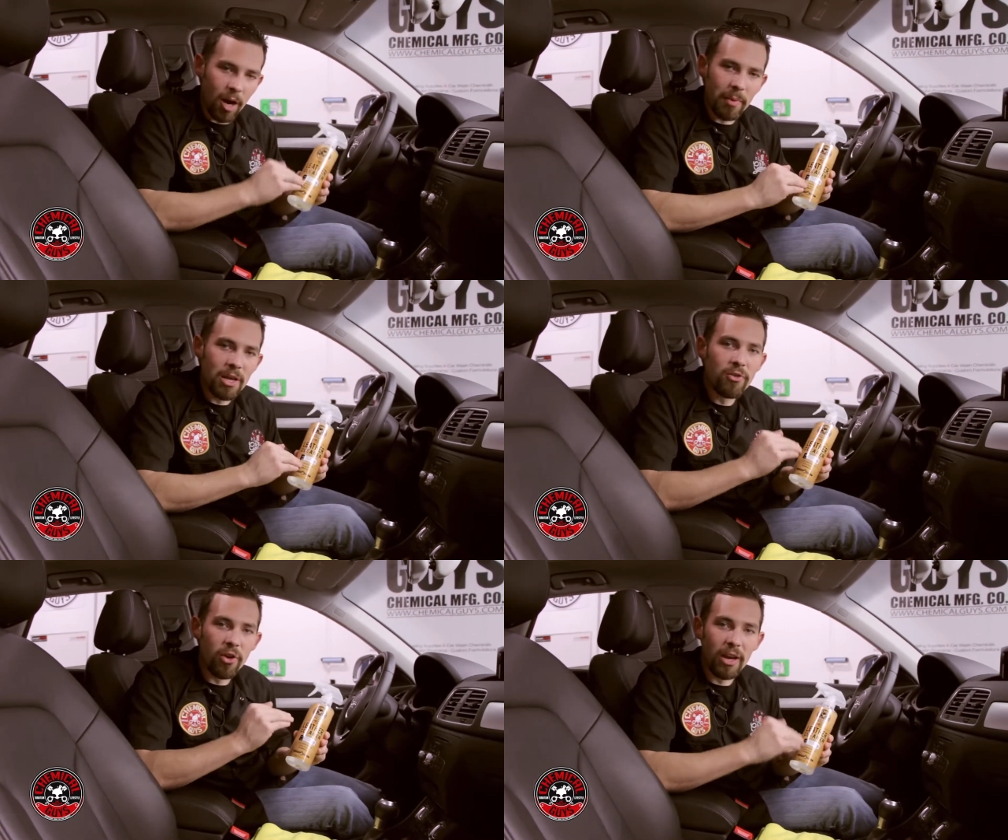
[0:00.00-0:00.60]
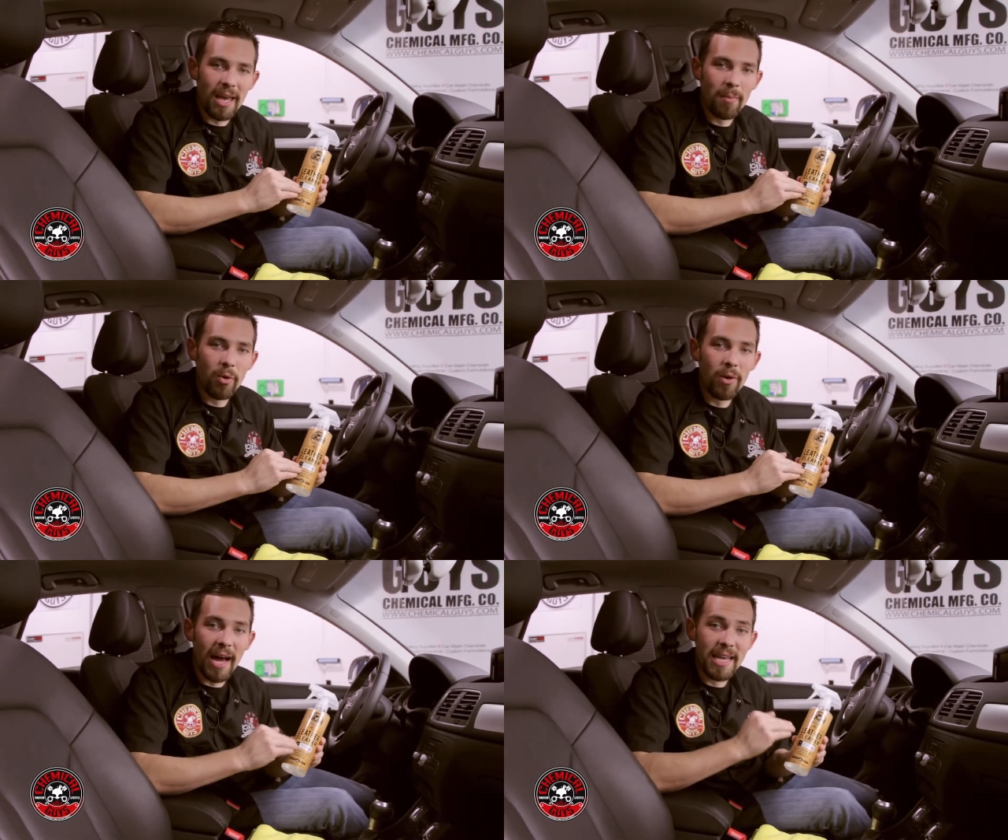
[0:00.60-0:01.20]
Now I'm going to use our
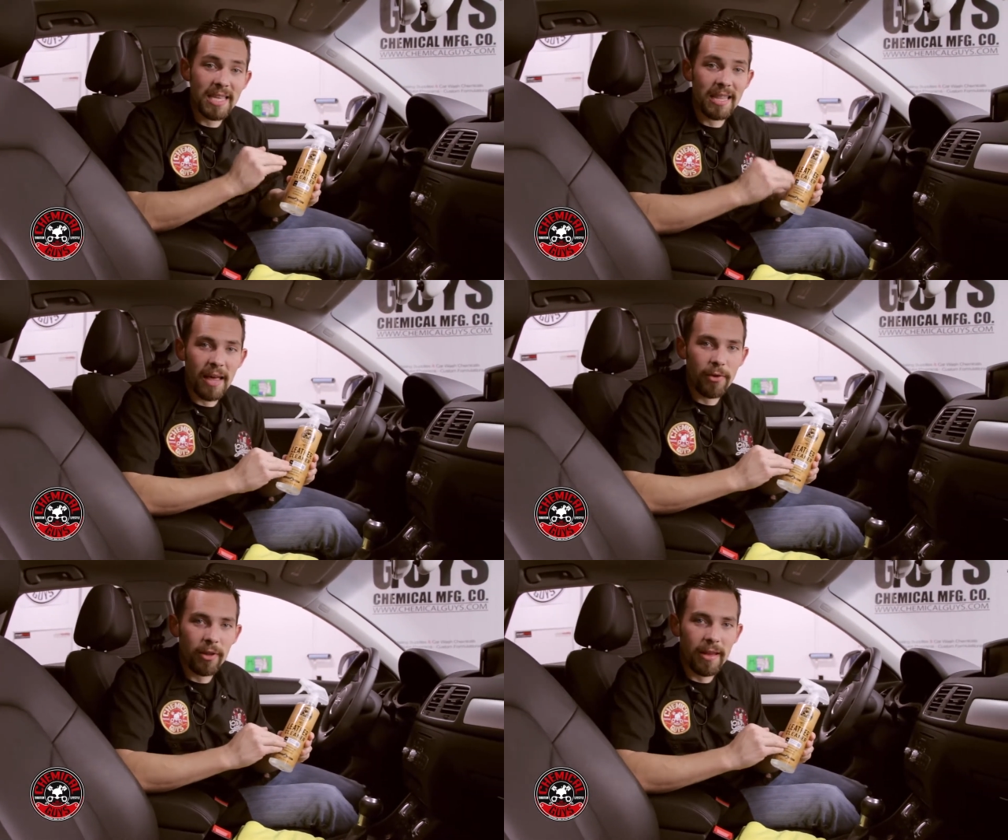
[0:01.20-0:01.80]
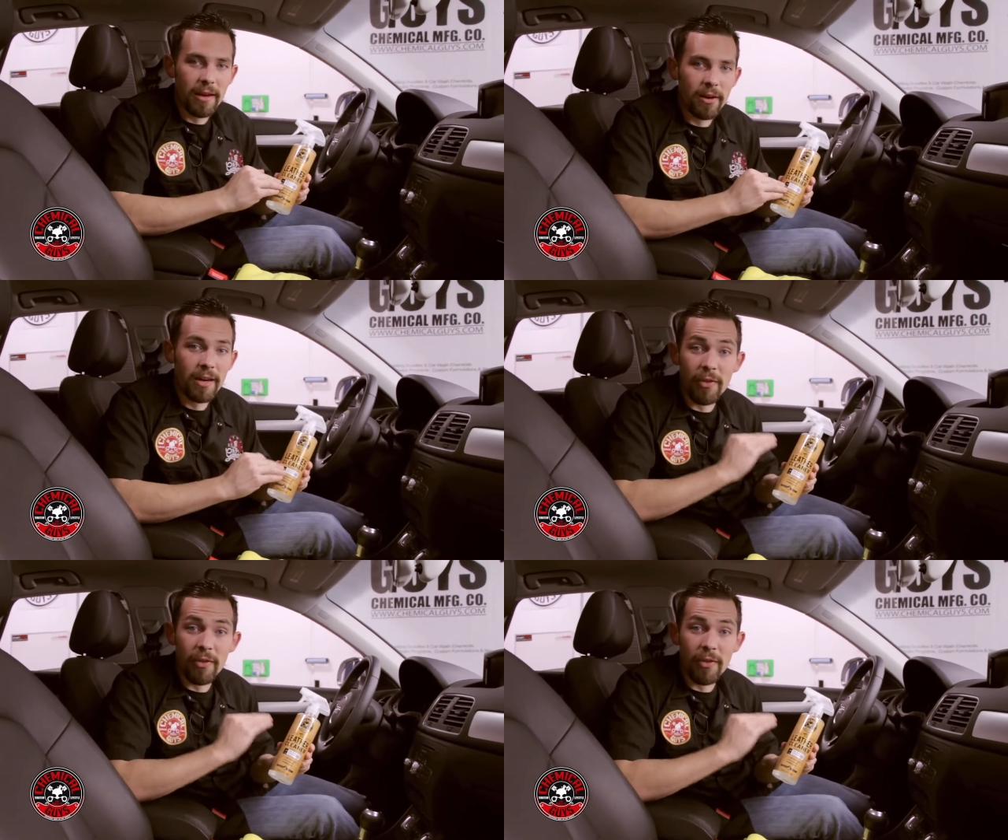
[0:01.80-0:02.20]
Chemical Guys leather cleaner.